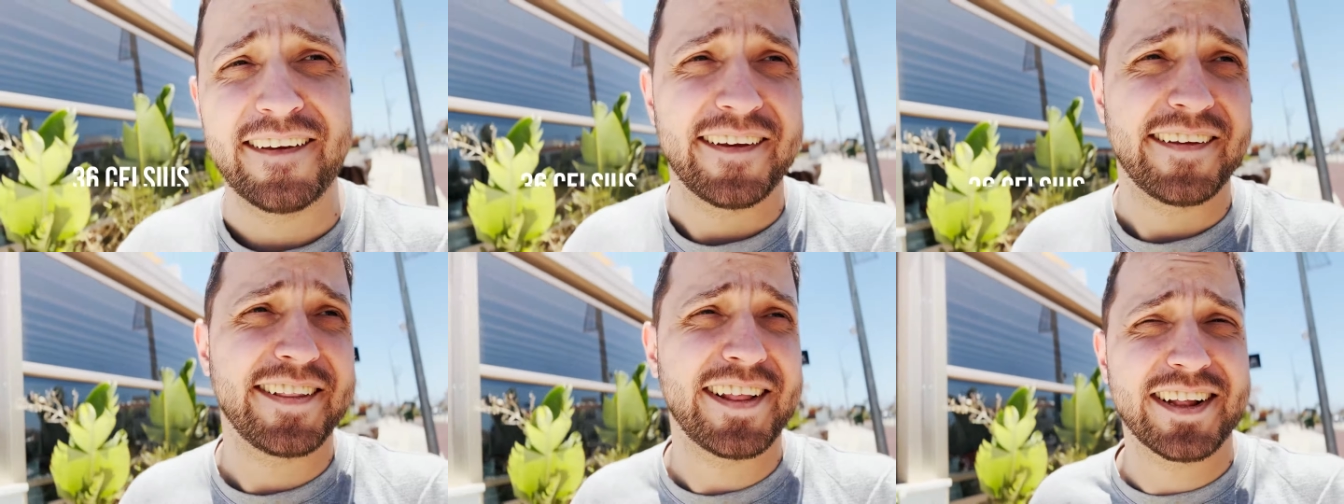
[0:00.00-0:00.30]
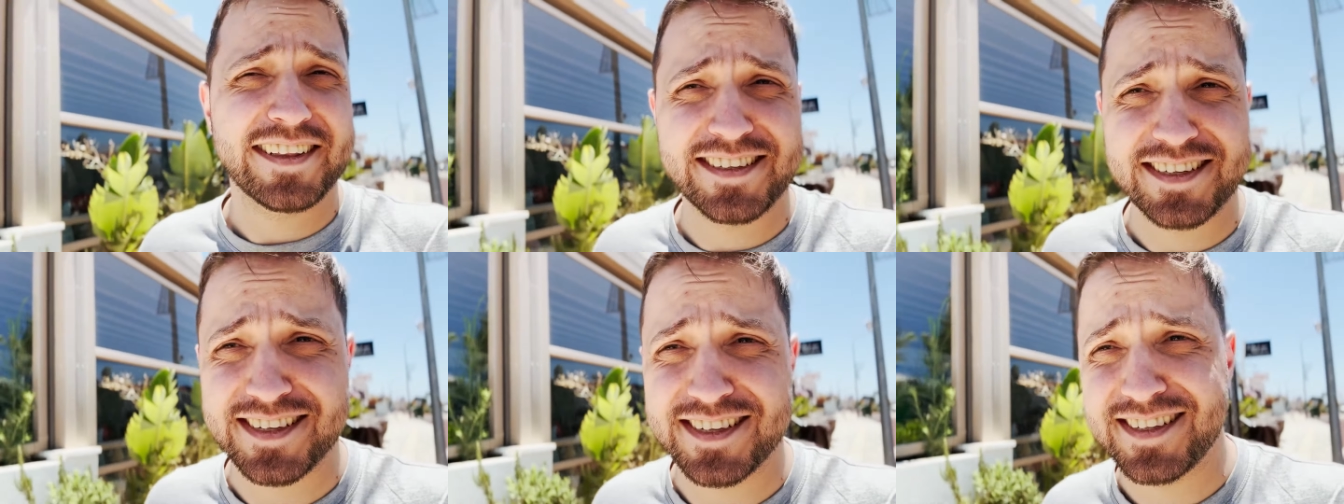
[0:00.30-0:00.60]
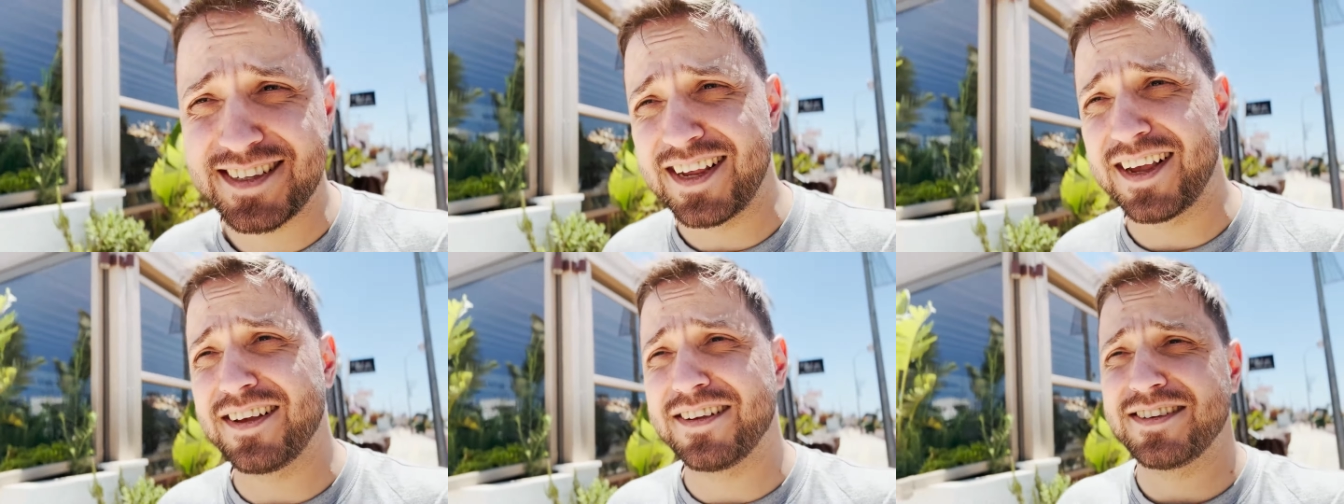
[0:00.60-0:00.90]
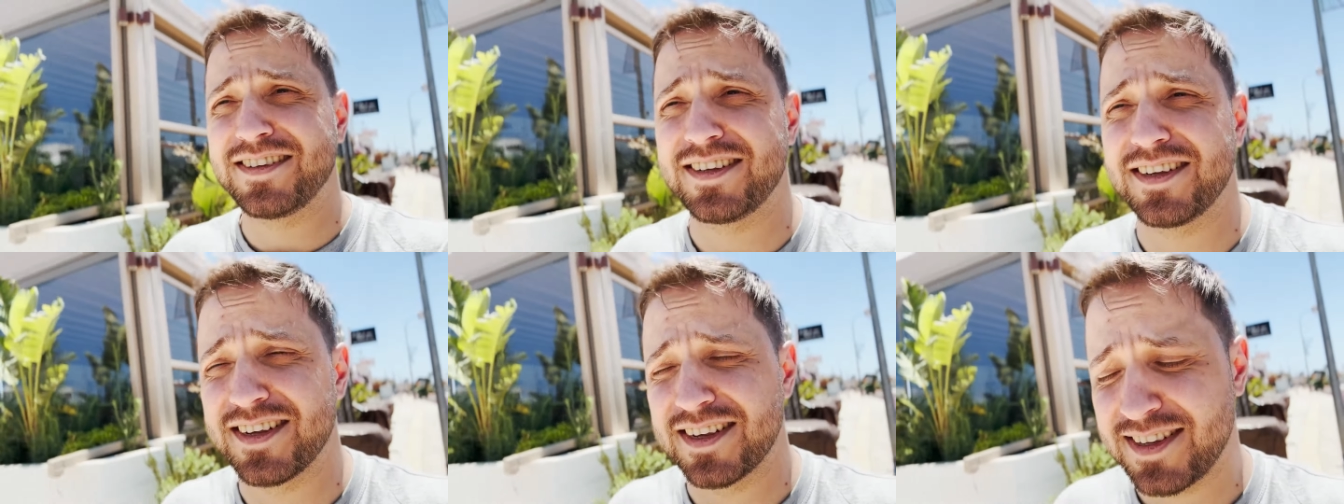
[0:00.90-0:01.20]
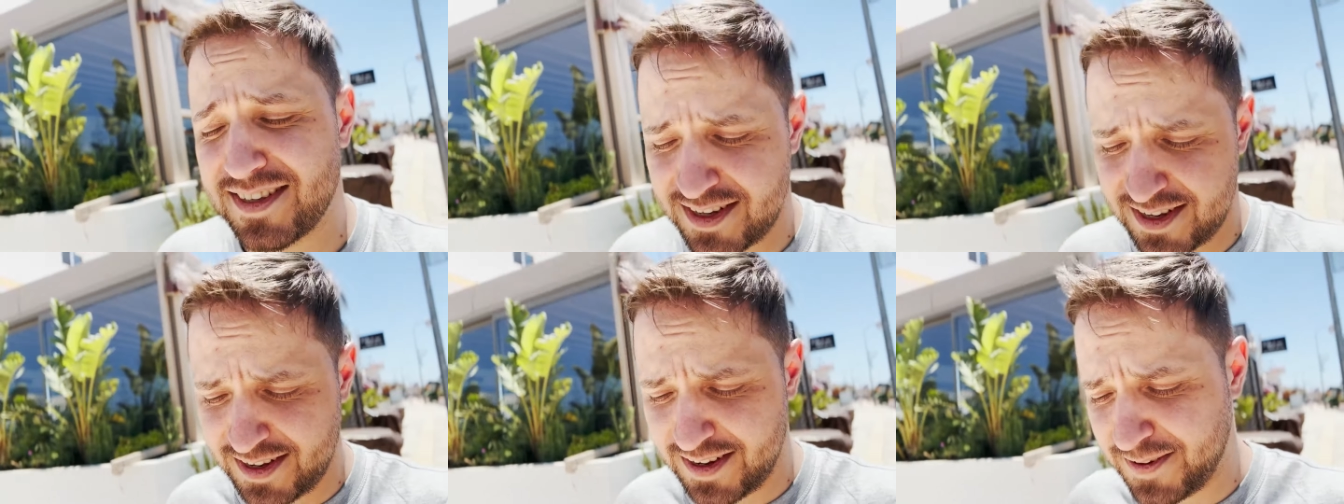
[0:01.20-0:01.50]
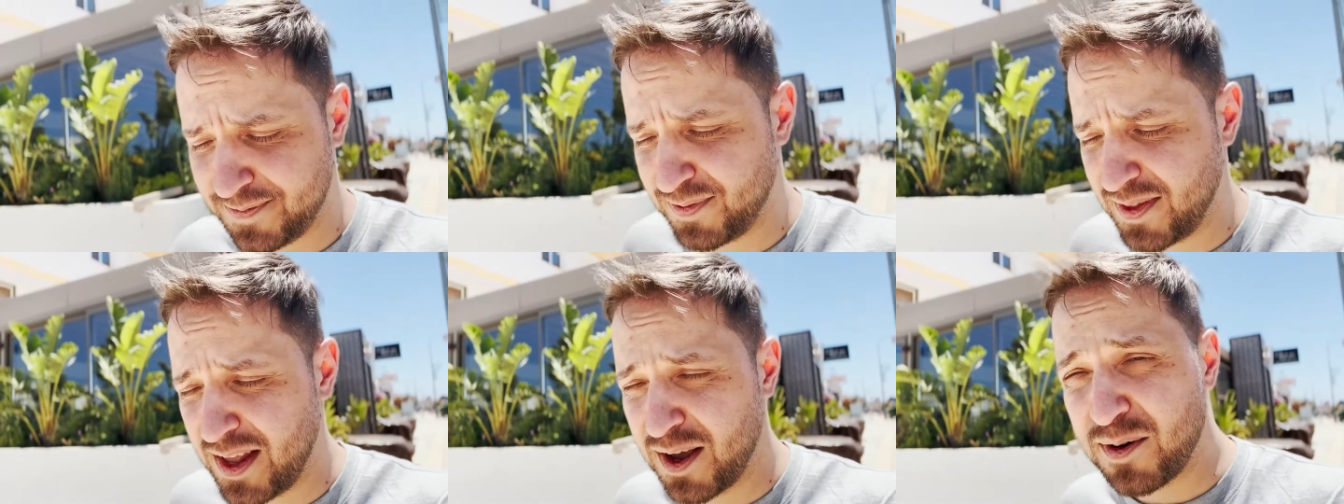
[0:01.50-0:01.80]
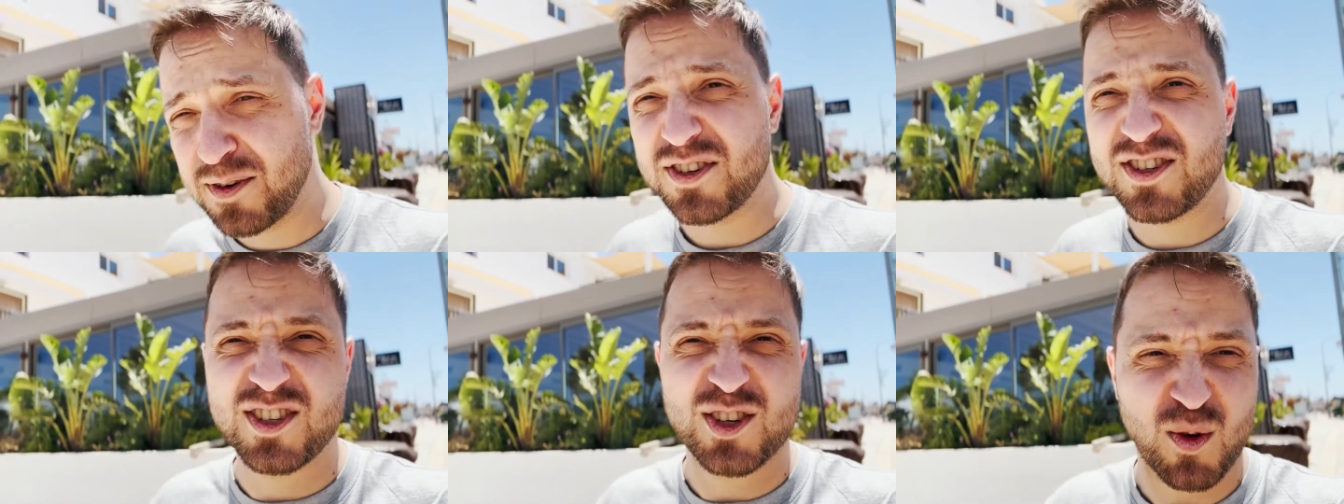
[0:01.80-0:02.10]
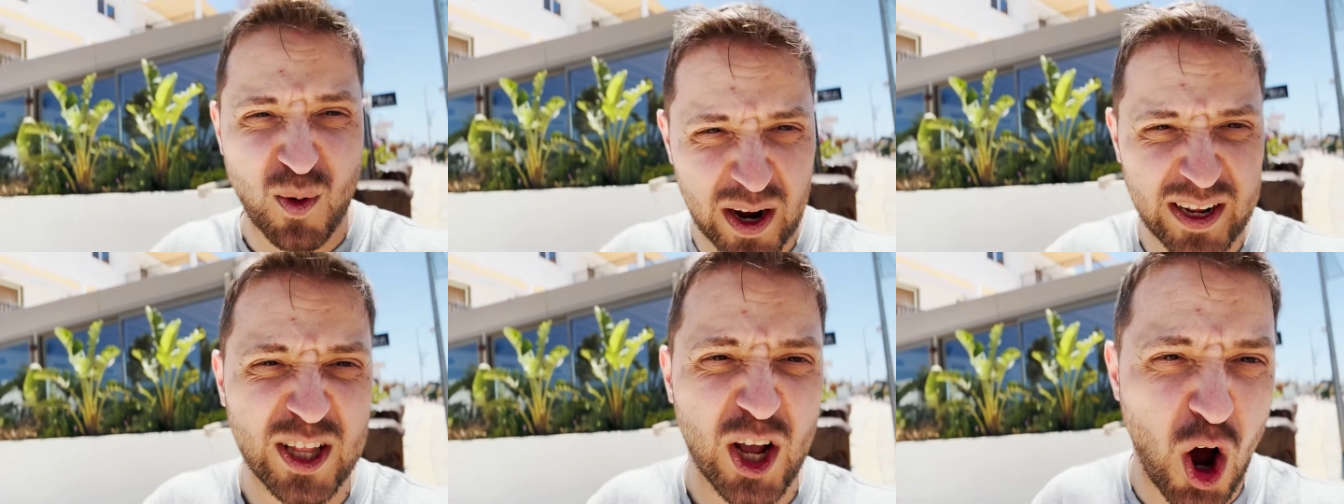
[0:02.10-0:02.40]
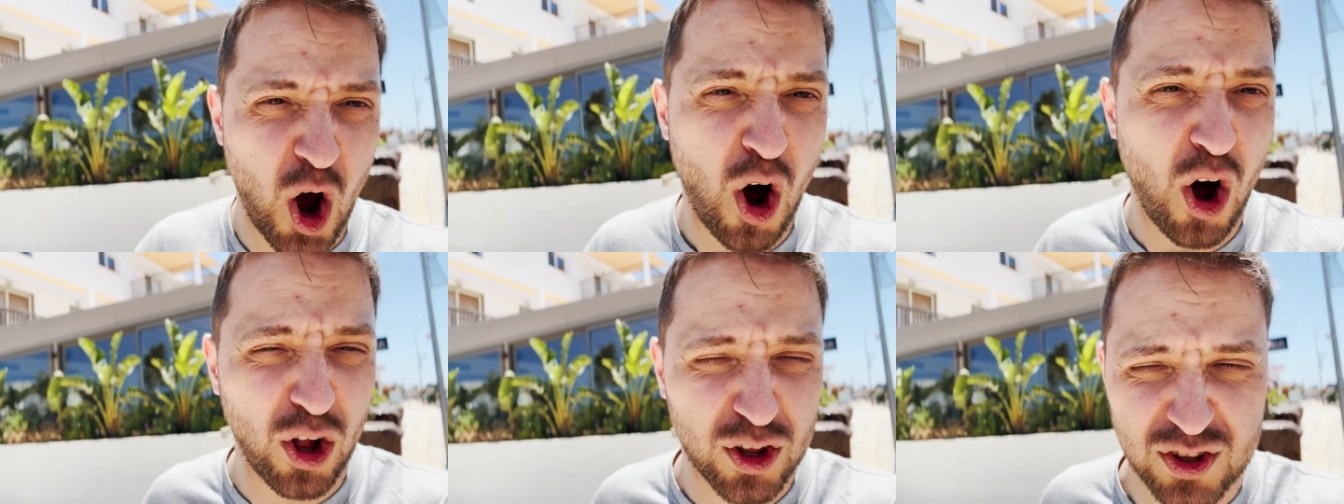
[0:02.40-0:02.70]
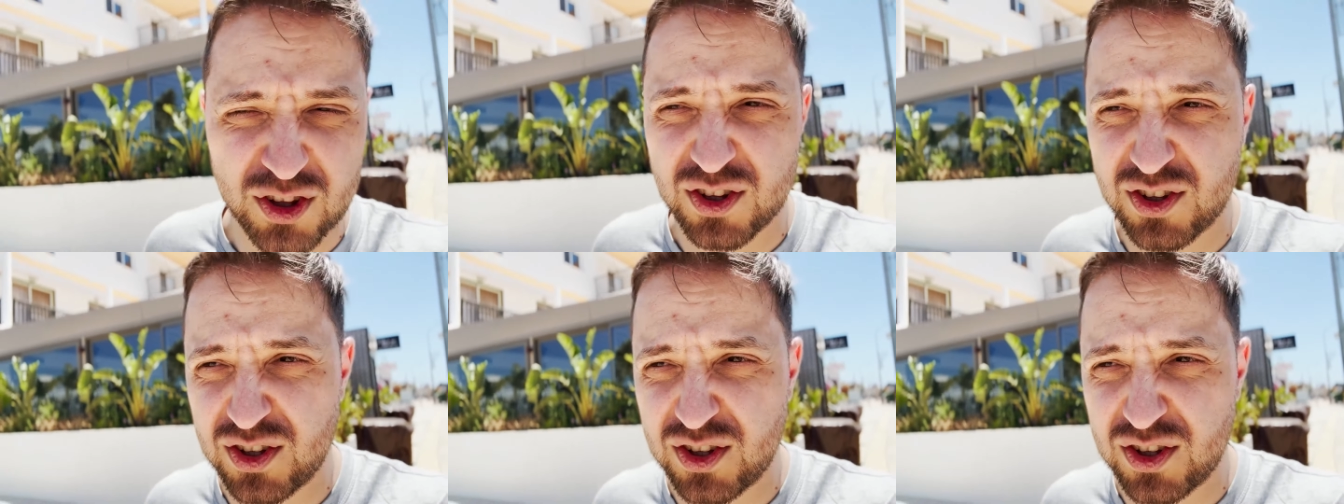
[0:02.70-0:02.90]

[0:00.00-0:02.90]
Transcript: That's in Celsius. It's quite hot.